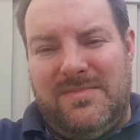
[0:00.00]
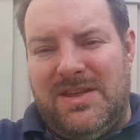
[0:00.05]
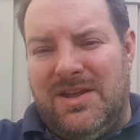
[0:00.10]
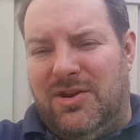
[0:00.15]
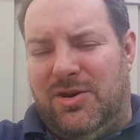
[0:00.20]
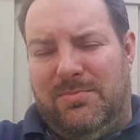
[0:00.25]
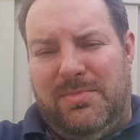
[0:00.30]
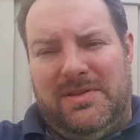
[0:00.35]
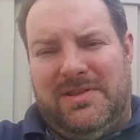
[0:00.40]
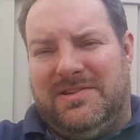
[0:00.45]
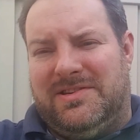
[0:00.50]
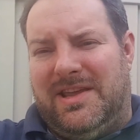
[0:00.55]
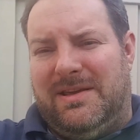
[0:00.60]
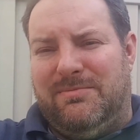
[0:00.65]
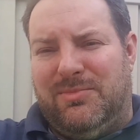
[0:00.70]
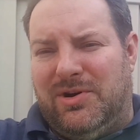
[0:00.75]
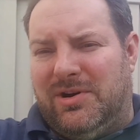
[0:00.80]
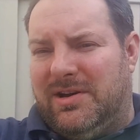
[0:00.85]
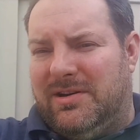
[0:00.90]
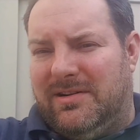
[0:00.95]
It'll be the
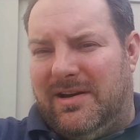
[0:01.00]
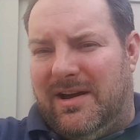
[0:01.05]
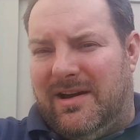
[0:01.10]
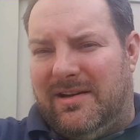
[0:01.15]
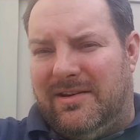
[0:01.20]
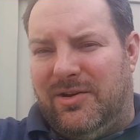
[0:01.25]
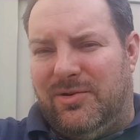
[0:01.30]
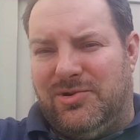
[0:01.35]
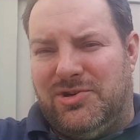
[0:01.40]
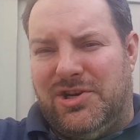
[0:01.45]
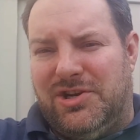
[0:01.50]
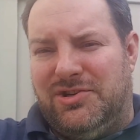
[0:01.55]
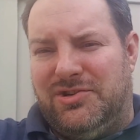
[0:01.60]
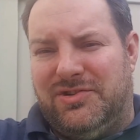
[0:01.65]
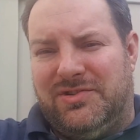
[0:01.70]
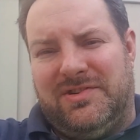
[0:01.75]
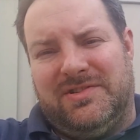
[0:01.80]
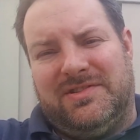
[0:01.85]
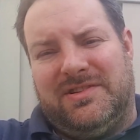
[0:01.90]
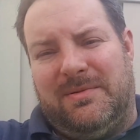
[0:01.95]
same book, uh, no
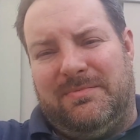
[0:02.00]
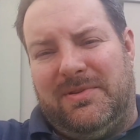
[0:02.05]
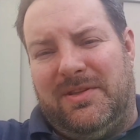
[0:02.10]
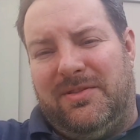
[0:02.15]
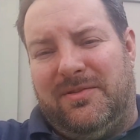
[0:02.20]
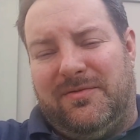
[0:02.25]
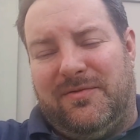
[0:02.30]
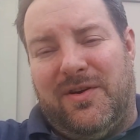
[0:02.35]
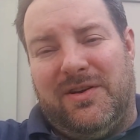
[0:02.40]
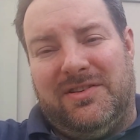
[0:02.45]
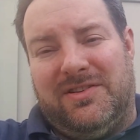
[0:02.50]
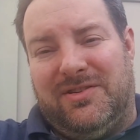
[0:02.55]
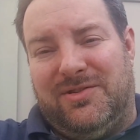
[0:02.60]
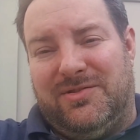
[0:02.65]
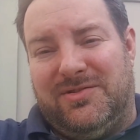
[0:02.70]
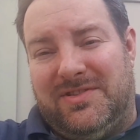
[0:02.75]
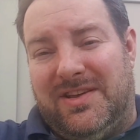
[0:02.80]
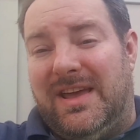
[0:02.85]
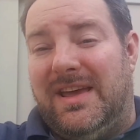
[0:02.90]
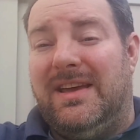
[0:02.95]
changes except in the front.
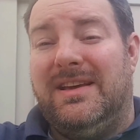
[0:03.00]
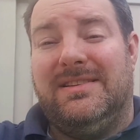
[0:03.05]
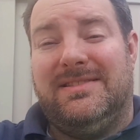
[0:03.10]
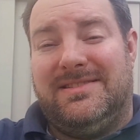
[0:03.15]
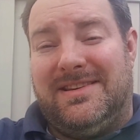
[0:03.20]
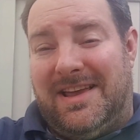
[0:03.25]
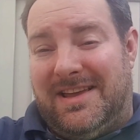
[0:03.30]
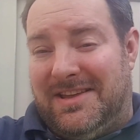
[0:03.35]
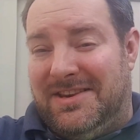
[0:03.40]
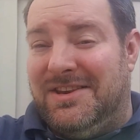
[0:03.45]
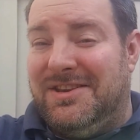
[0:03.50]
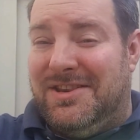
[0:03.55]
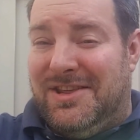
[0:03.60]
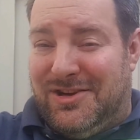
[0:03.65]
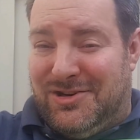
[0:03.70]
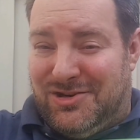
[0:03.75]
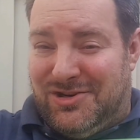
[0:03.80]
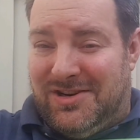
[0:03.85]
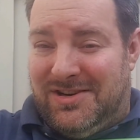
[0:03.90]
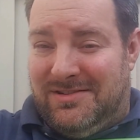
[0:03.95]
It'll say second
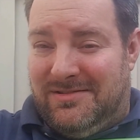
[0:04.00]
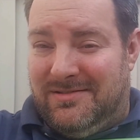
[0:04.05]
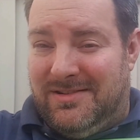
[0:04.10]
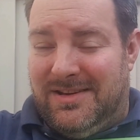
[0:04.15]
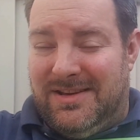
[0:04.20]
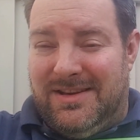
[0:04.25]
edition.